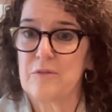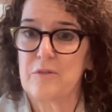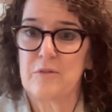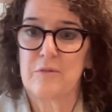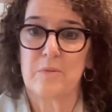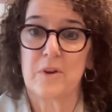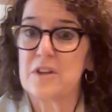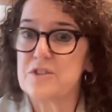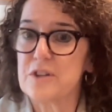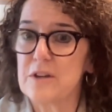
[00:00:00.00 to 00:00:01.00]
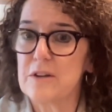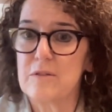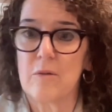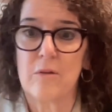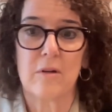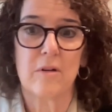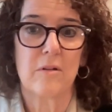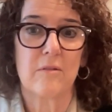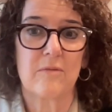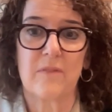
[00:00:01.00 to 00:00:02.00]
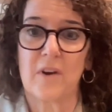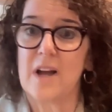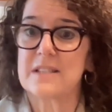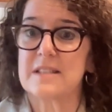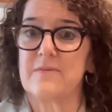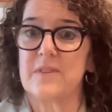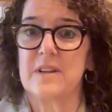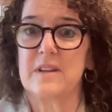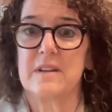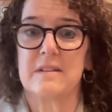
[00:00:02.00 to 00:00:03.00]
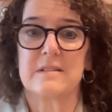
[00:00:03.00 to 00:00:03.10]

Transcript: to religion or philosophy.